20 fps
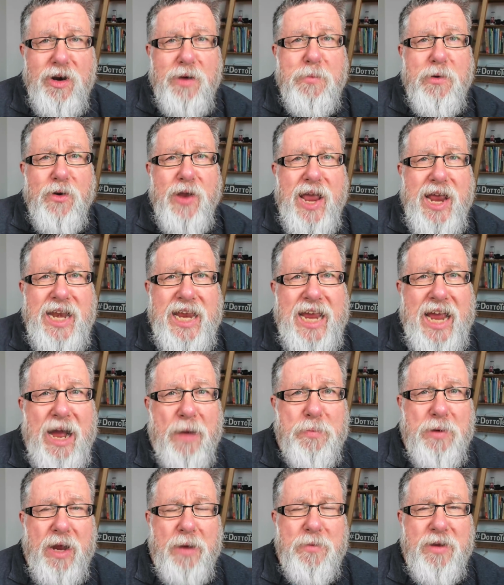about any
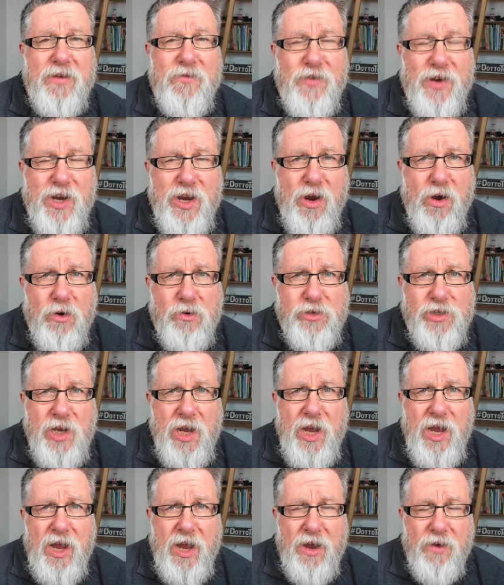upcoming videos
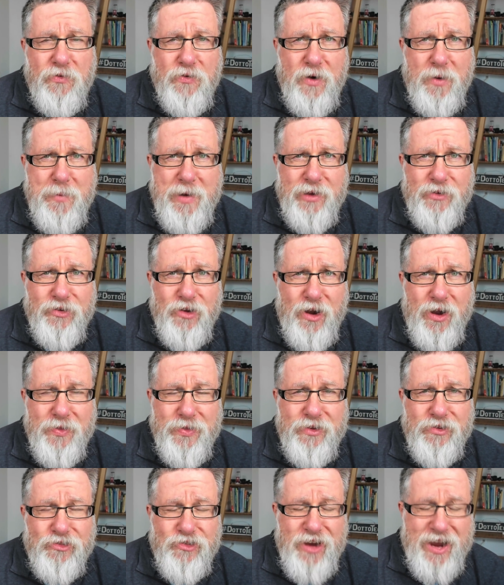from us on
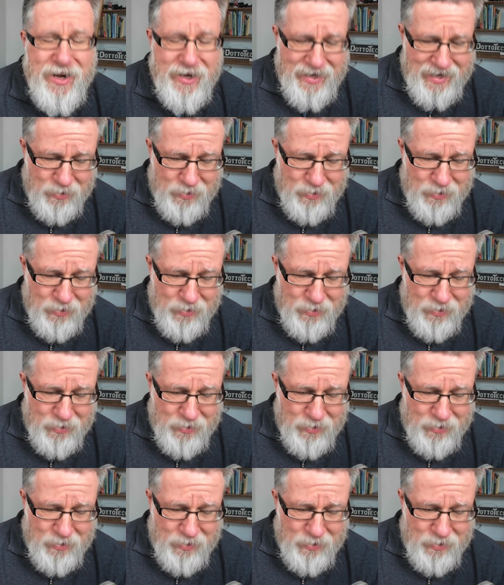this channel.